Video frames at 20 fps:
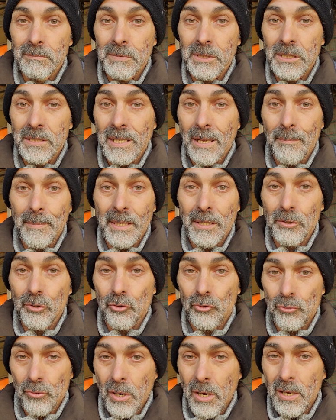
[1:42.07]
she's not being
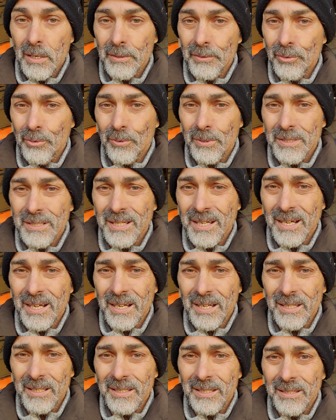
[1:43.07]
drawn towards
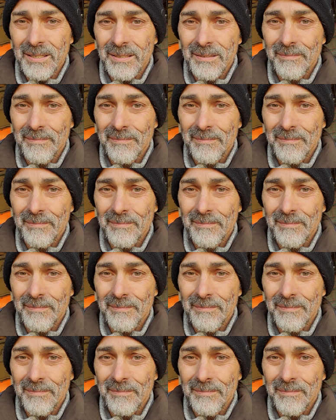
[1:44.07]
God